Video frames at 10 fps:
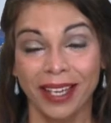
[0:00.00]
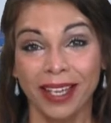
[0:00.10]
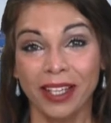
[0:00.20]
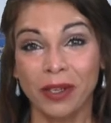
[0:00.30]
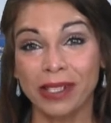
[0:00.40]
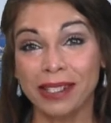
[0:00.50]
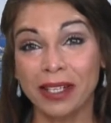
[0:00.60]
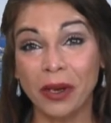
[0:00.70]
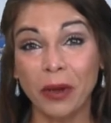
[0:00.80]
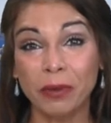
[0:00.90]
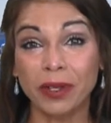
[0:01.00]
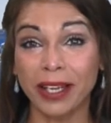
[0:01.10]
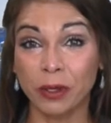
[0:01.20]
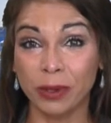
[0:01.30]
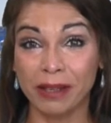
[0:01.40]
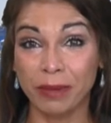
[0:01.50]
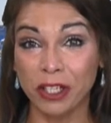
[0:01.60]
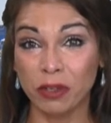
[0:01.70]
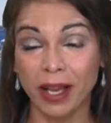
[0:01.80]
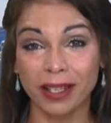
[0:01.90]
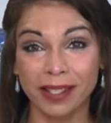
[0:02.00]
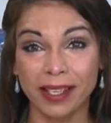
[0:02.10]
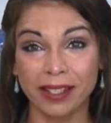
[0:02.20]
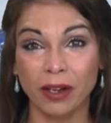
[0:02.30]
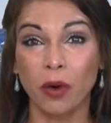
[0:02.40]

US and global equity benchmarks hit